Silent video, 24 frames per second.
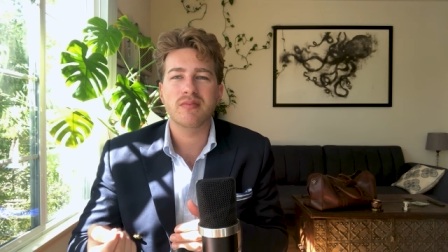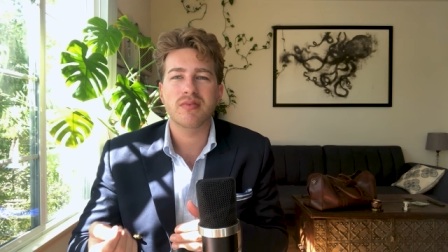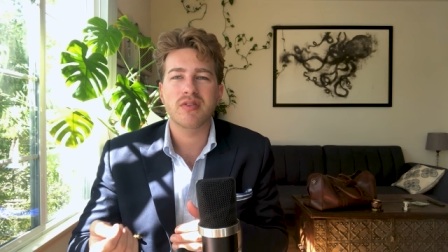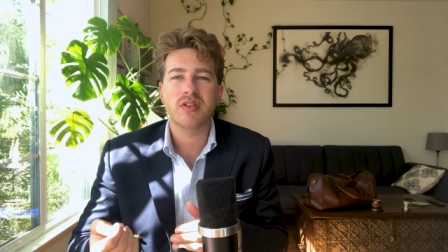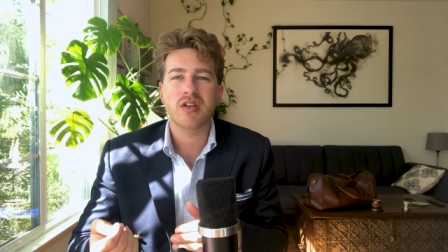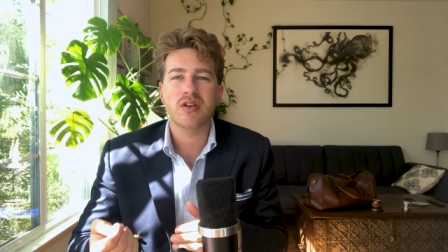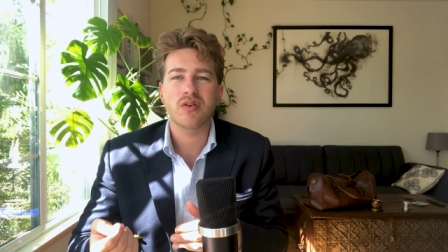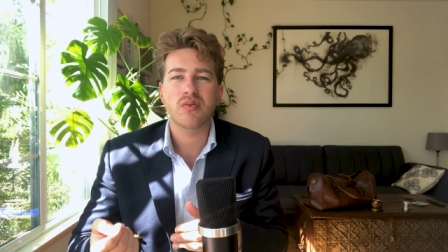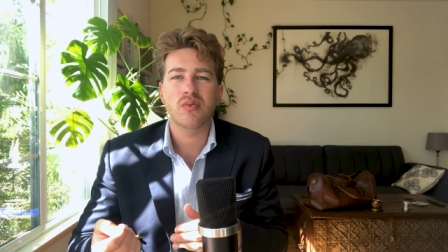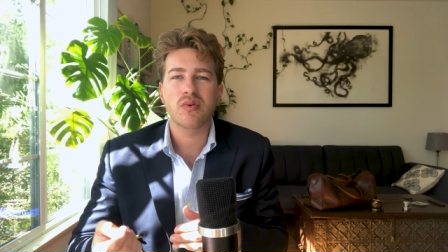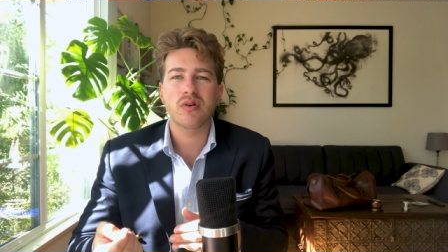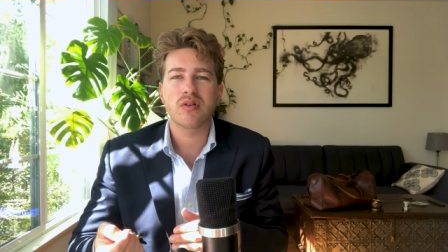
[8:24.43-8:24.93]

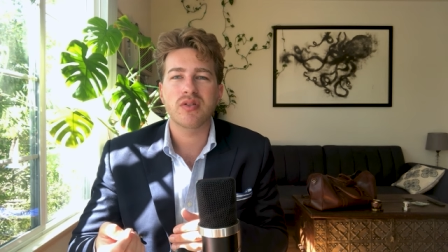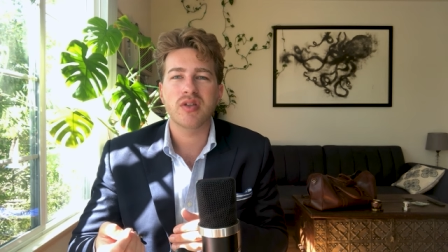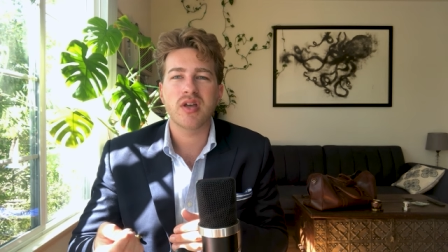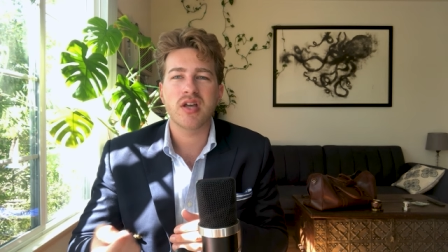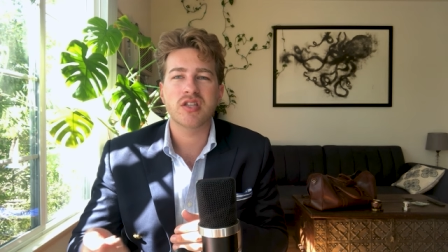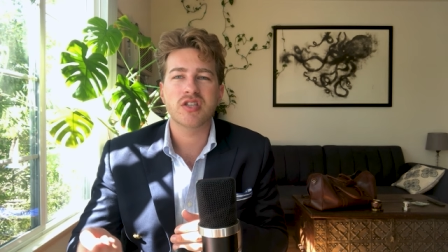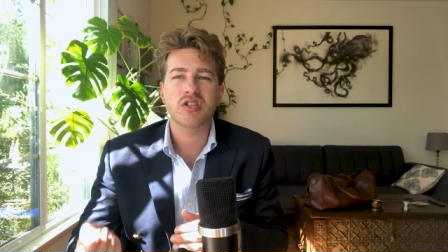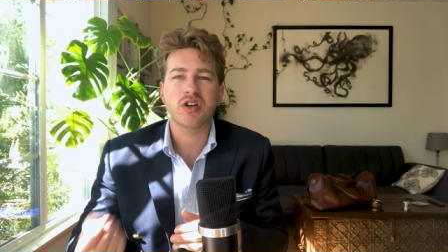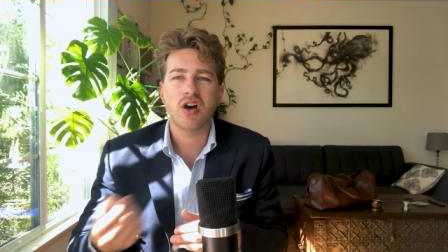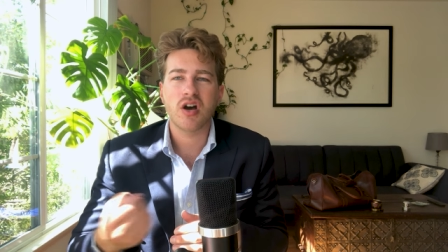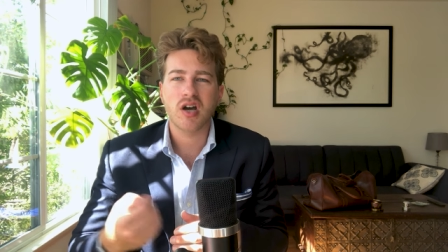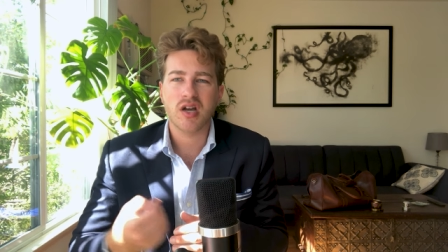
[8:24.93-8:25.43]
thing with a
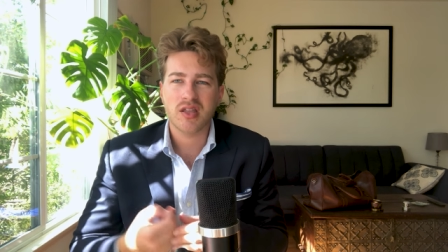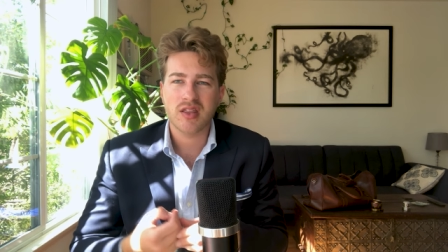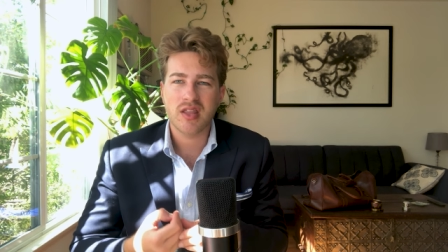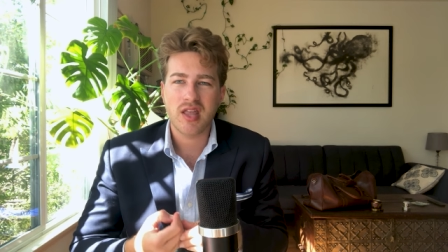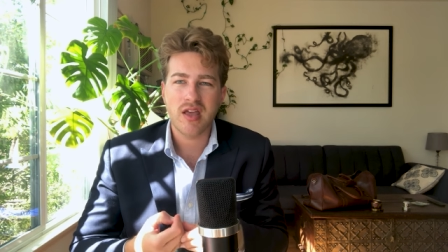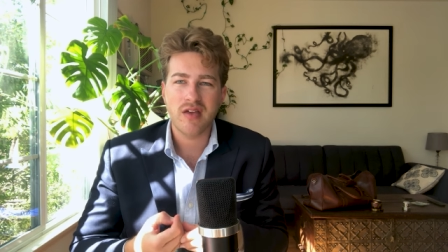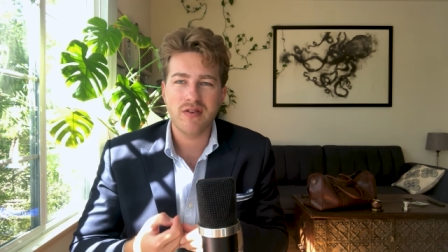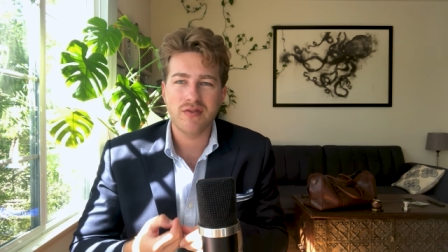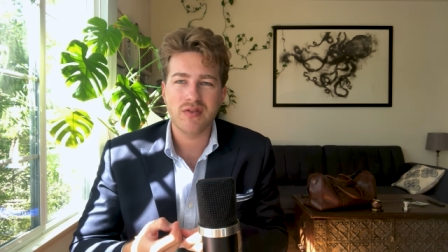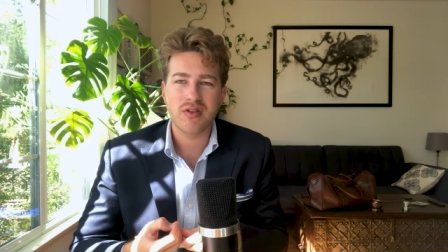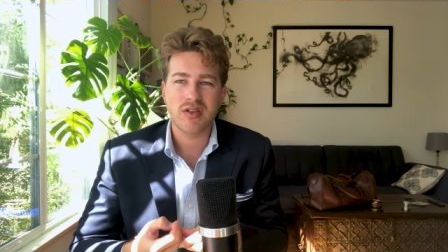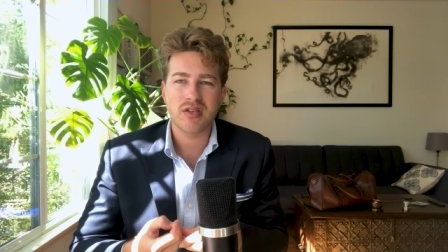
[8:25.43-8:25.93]
dark
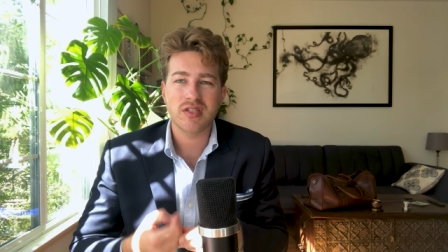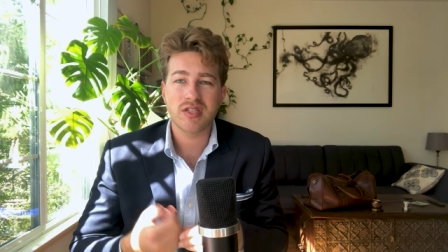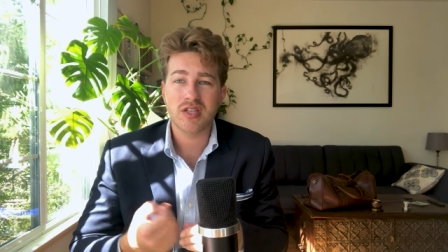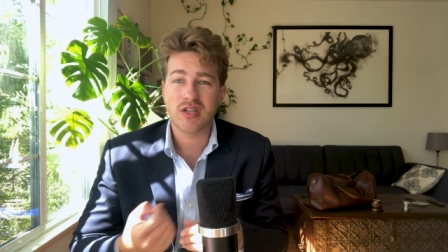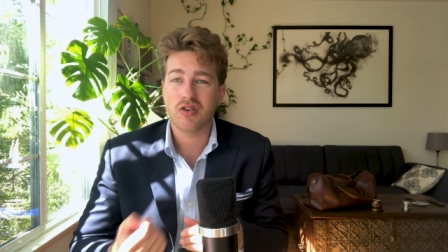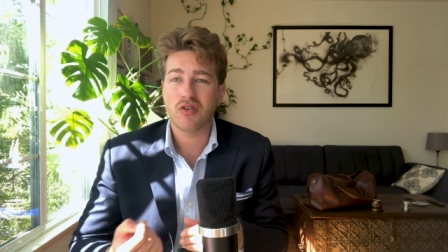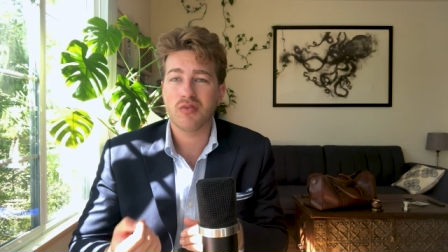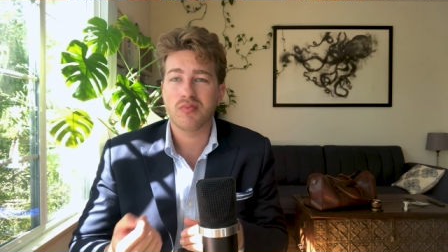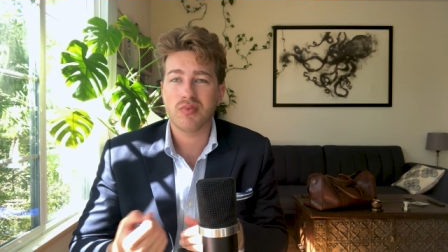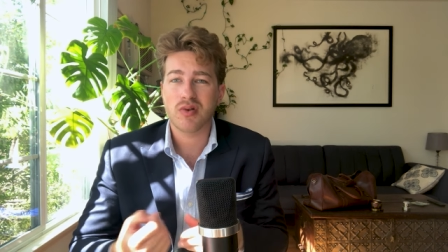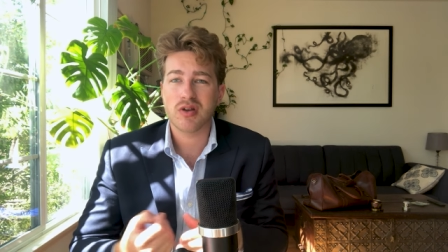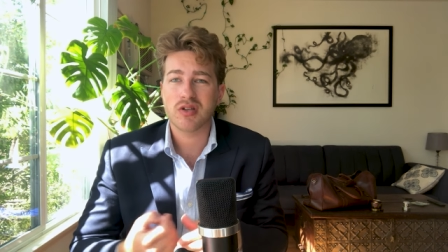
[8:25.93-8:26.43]
navy
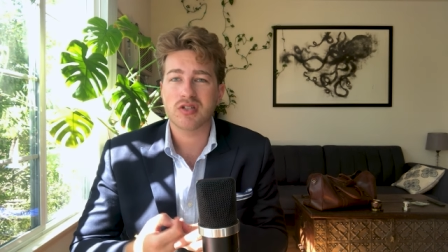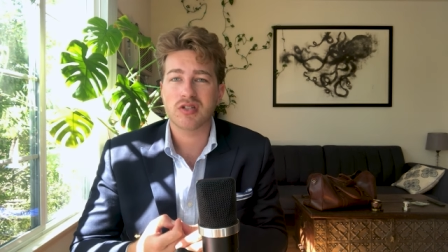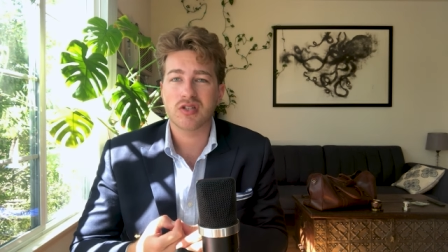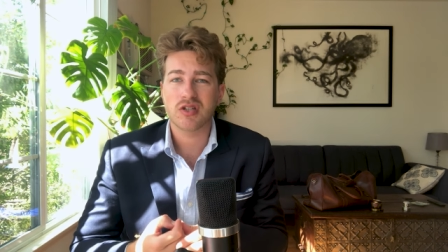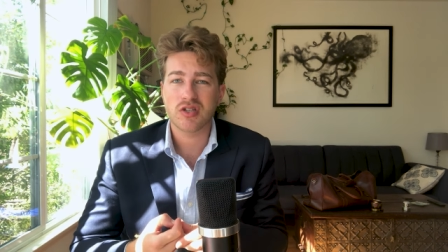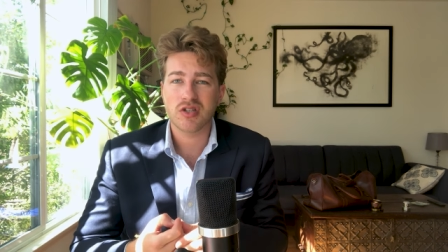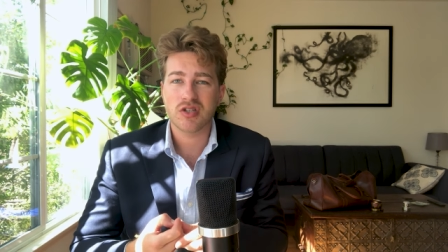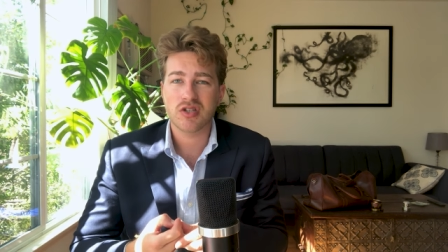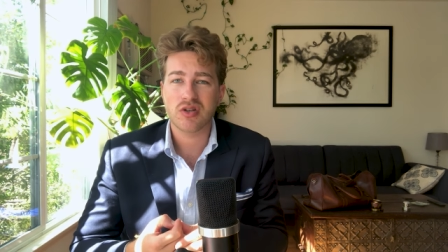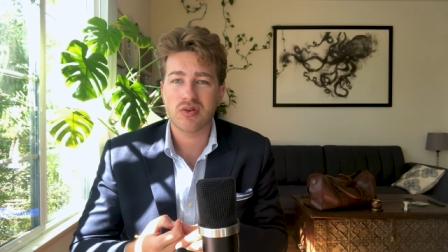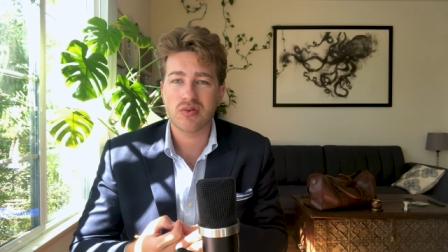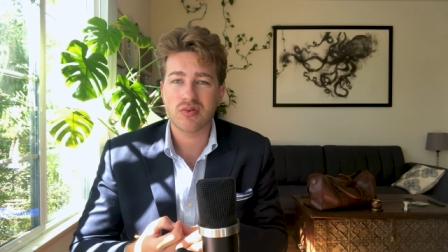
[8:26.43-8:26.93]

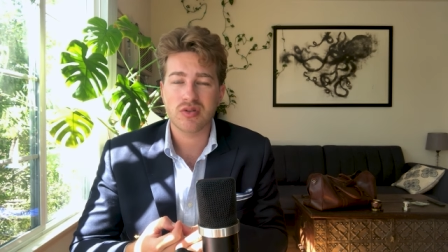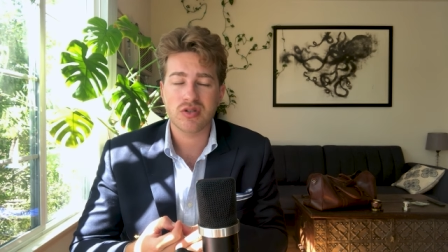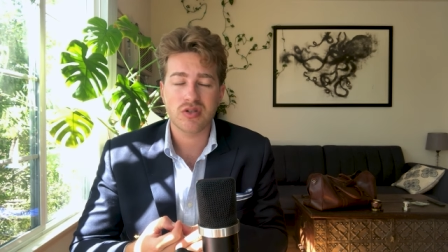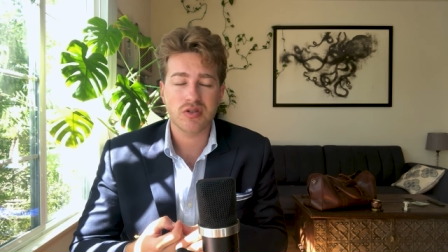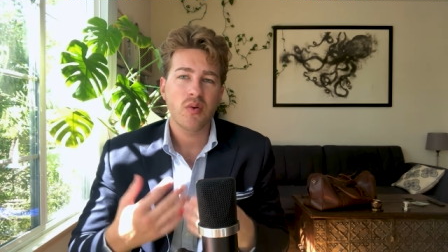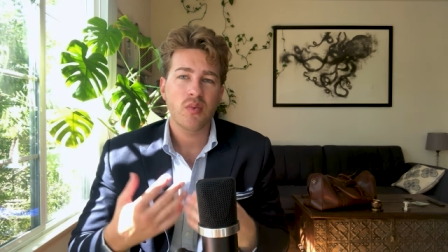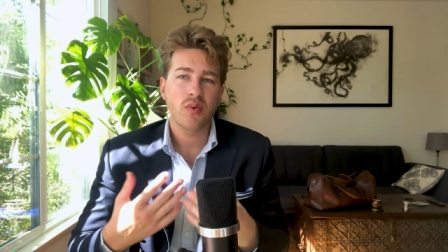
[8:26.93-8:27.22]
single-breasted suit.